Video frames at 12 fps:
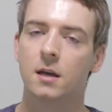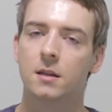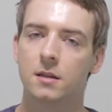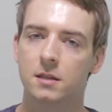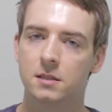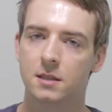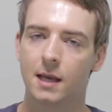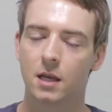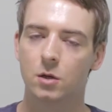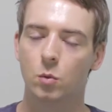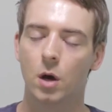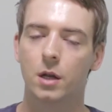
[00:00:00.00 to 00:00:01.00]
The
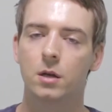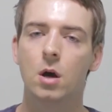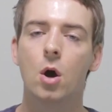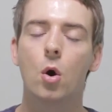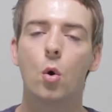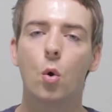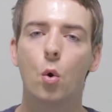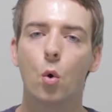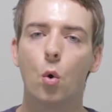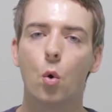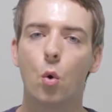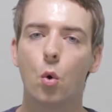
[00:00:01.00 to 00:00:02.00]
second one,
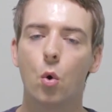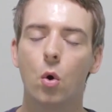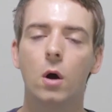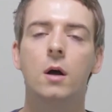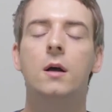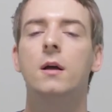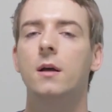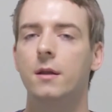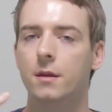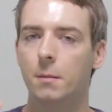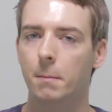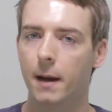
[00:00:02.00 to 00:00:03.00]
or,
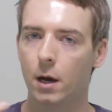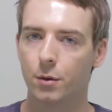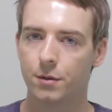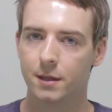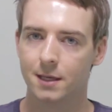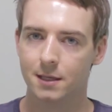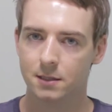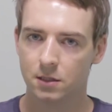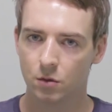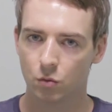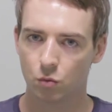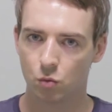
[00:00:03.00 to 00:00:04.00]
the mouth is
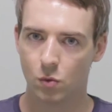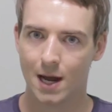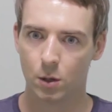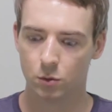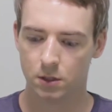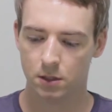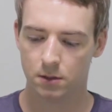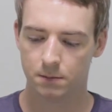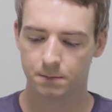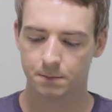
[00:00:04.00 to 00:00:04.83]
rounded.